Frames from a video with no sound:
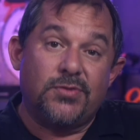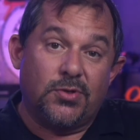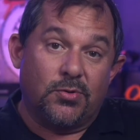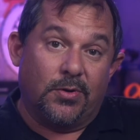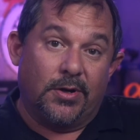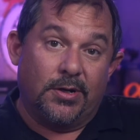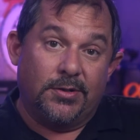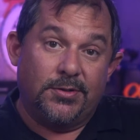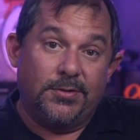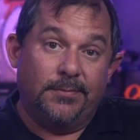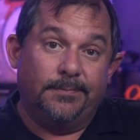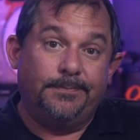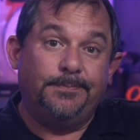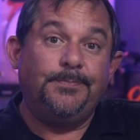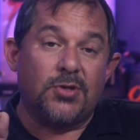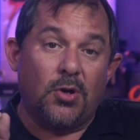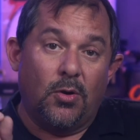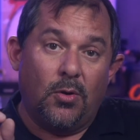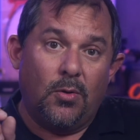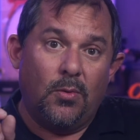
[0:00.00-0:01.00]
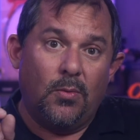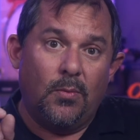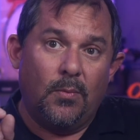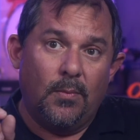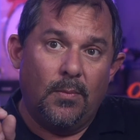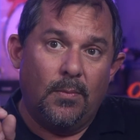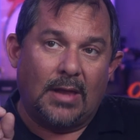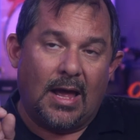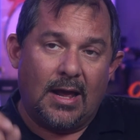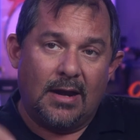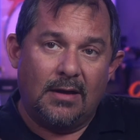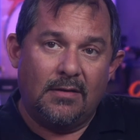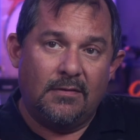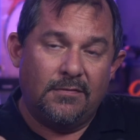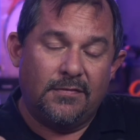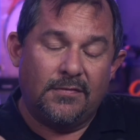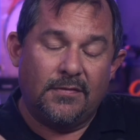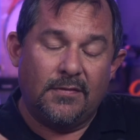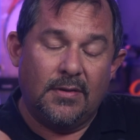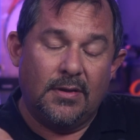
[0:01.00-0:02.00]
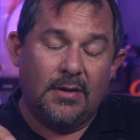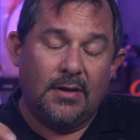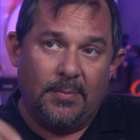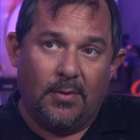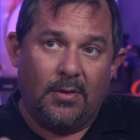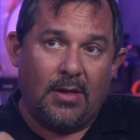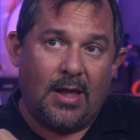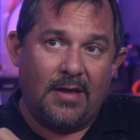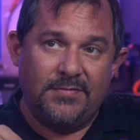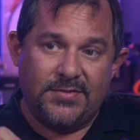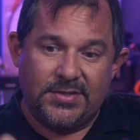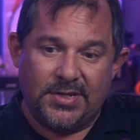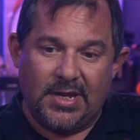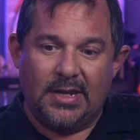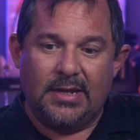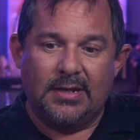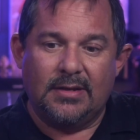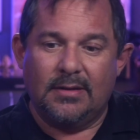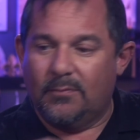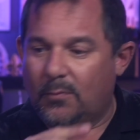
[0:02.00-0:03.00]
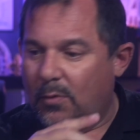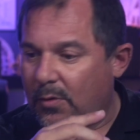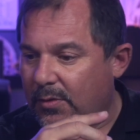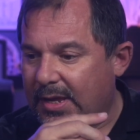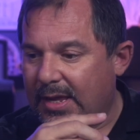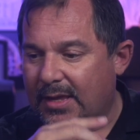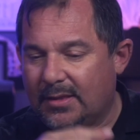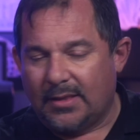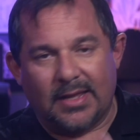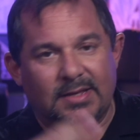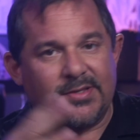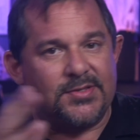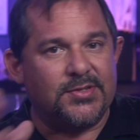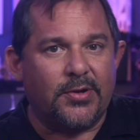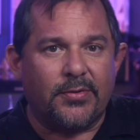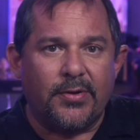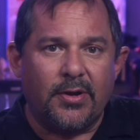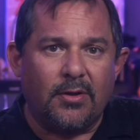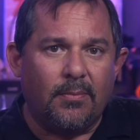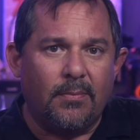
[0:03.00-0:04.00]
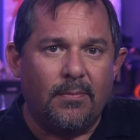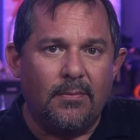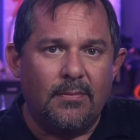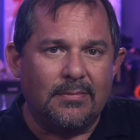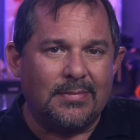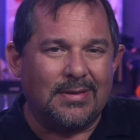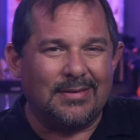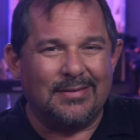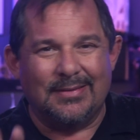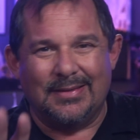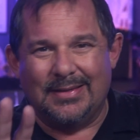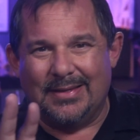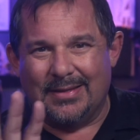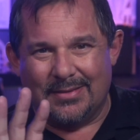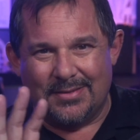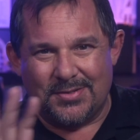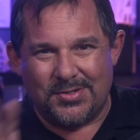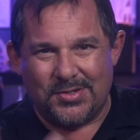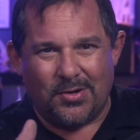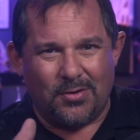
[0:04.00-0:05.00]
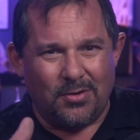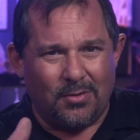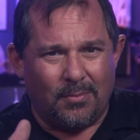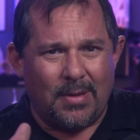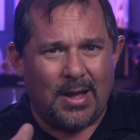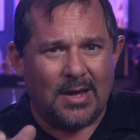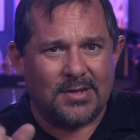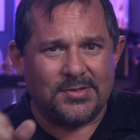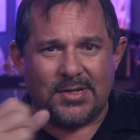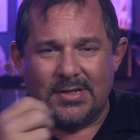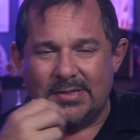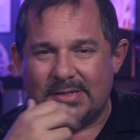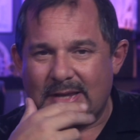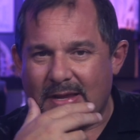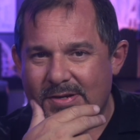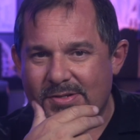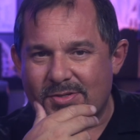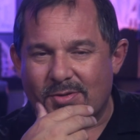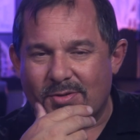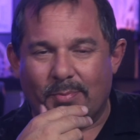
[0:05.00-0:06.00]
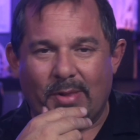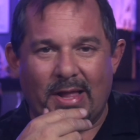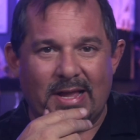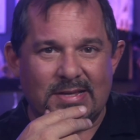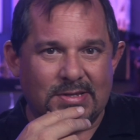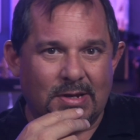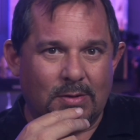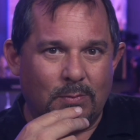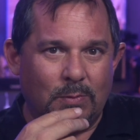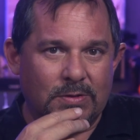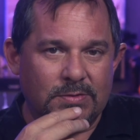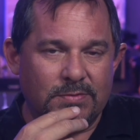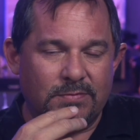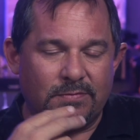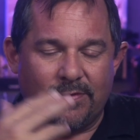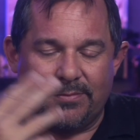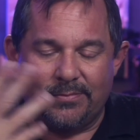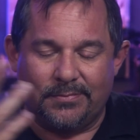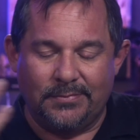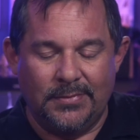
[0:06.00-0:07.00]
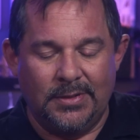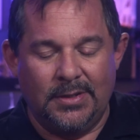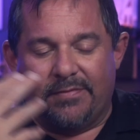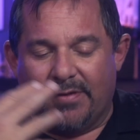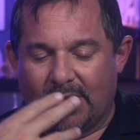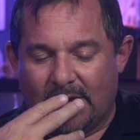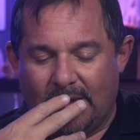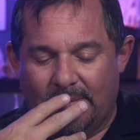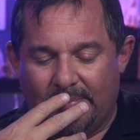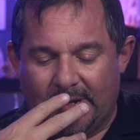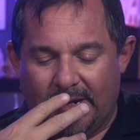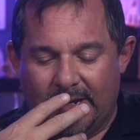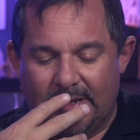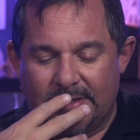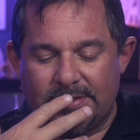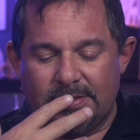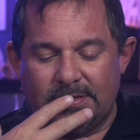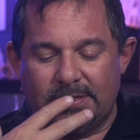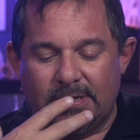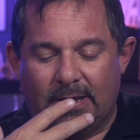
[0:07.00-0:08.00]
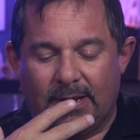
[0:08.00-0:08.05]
of storage. So a lot of people I've seen will get like the cereal box containers, the plastic ones from different companies.